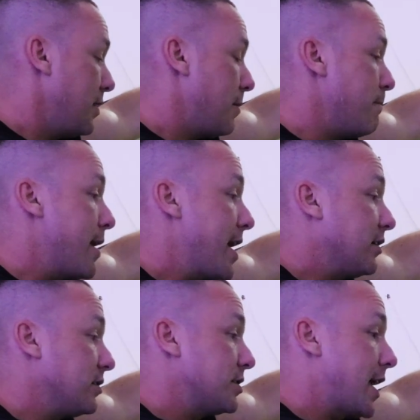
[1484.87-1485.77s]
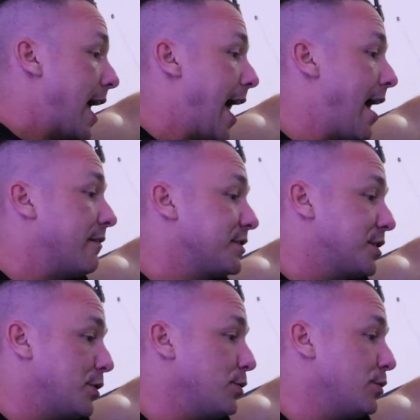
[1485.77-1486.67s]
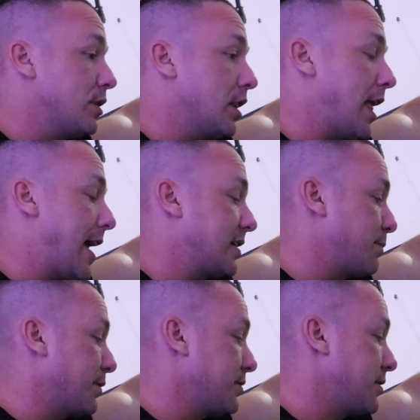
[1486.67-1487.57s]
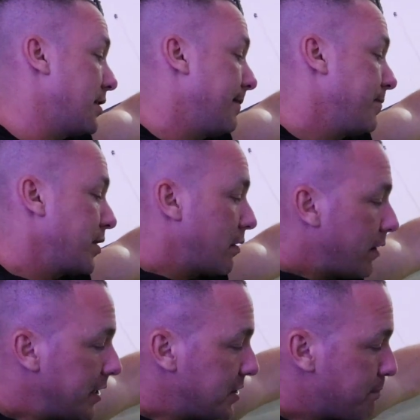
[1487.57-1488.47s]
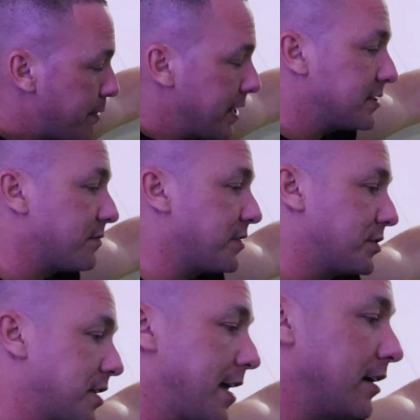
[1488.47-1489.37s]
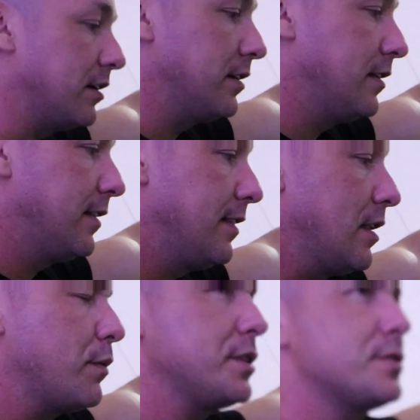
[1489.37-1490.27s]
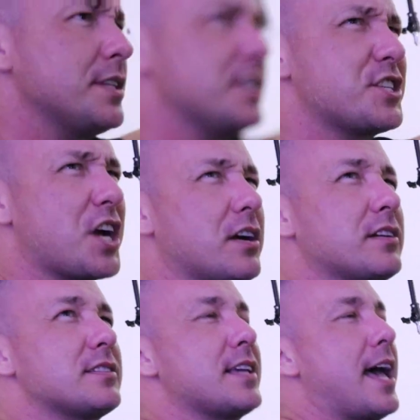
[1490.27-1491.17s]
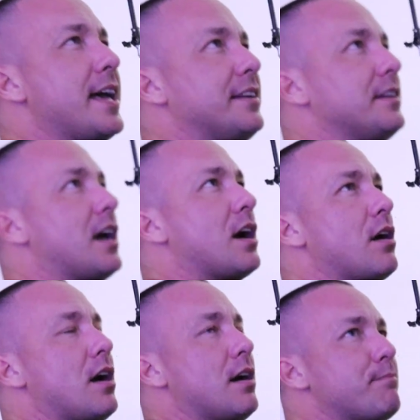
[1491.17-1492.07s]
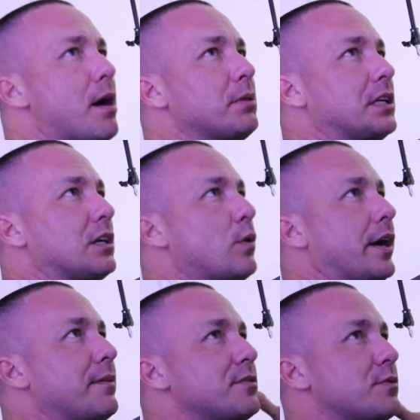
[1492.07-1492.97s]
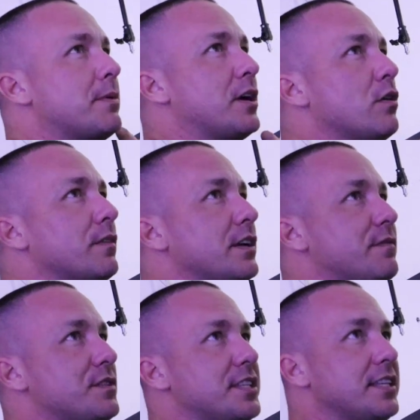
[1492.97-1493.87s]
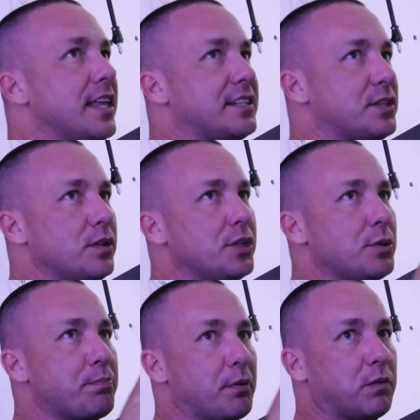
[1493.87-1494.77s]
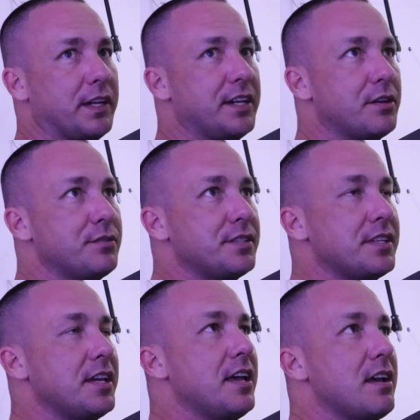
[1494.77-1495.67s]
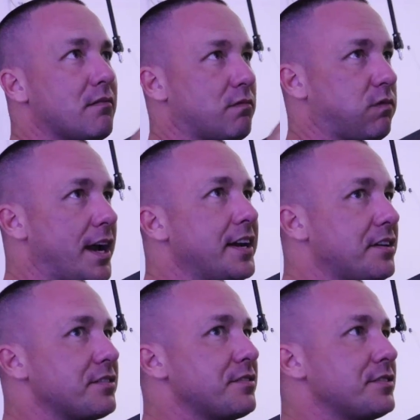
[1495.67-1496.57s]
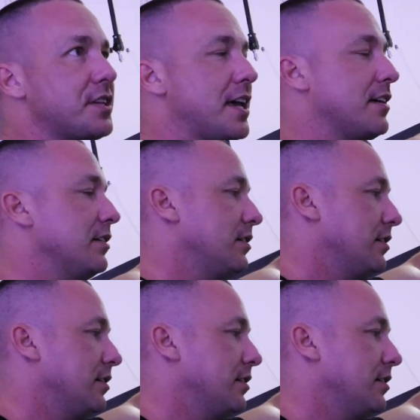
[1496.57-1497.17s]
The males have 2 claspers right at the base of their tail. when you see sharks at a public aquarium swimming over you, if you see like two little burritos right under their tail,